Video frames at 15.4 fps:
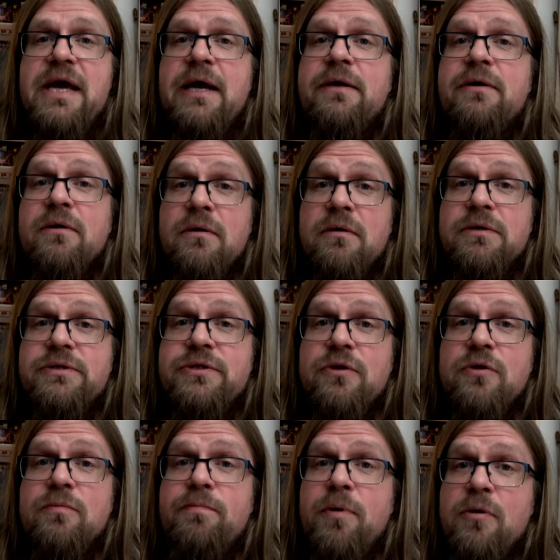and
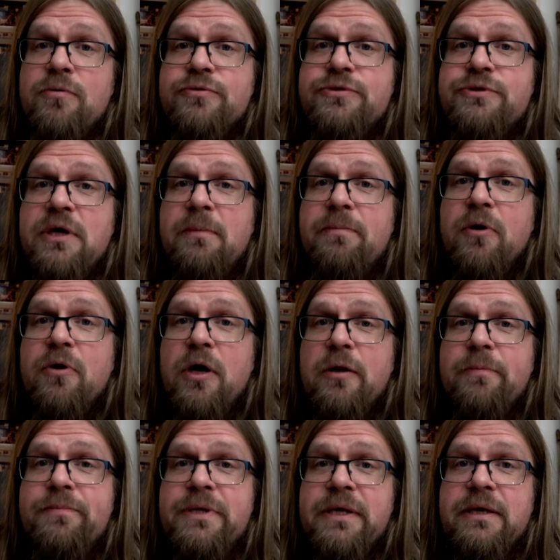also
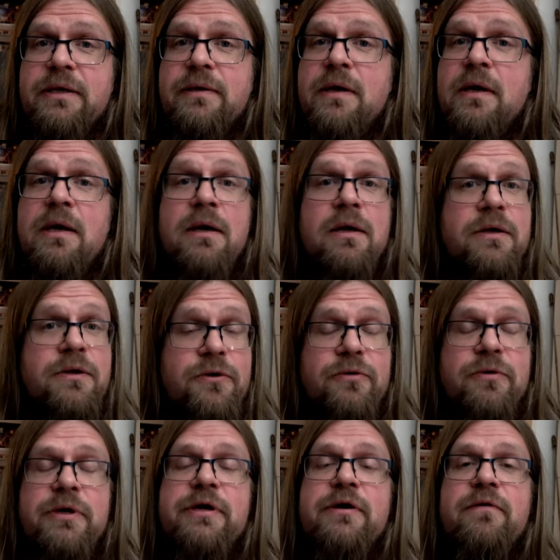post-apocalyptic
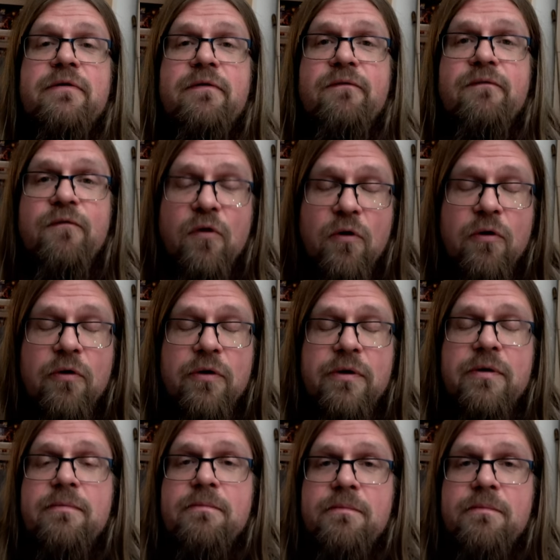nuclear war